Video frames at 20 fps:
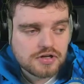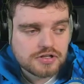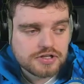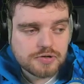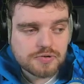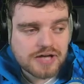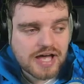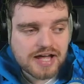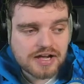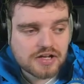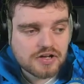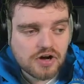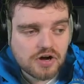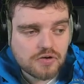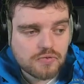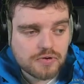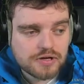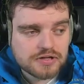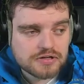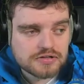You can't
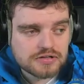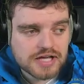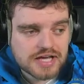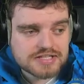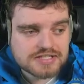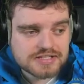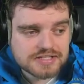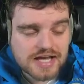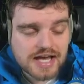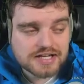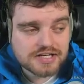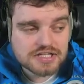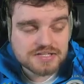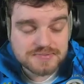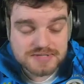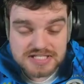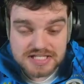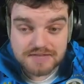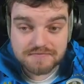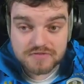cook with Dyson Daniels
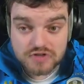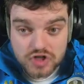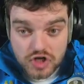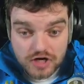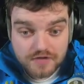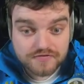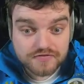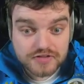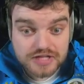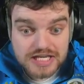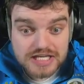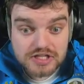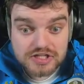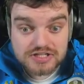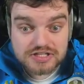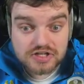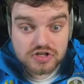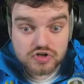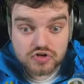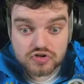because they've nerfed the
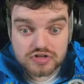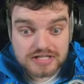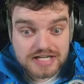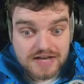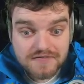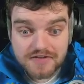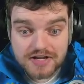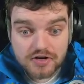living